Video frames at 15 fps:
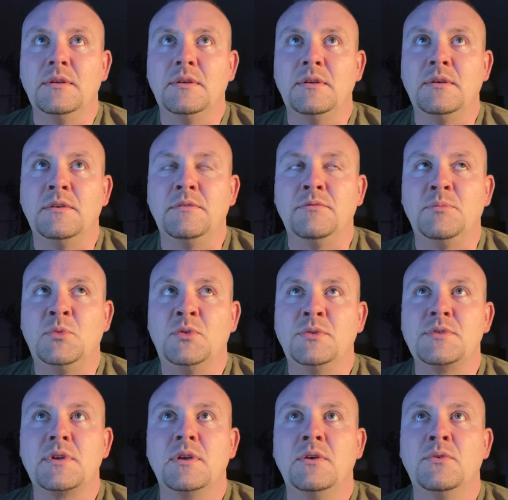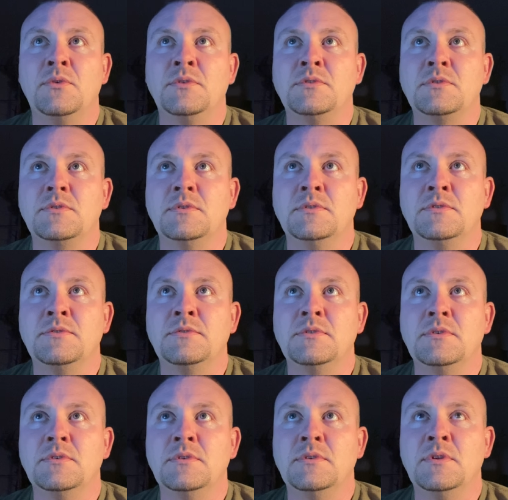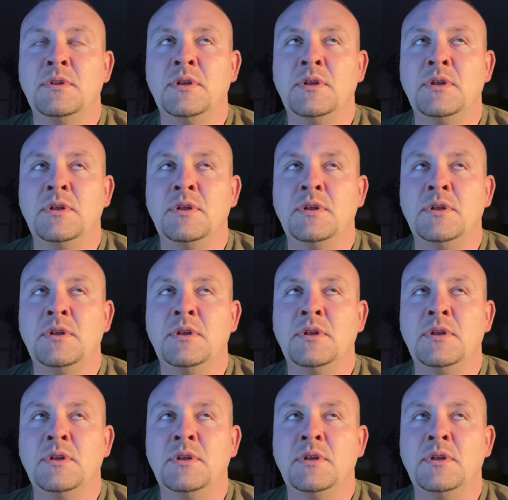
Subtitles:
of Morse code is a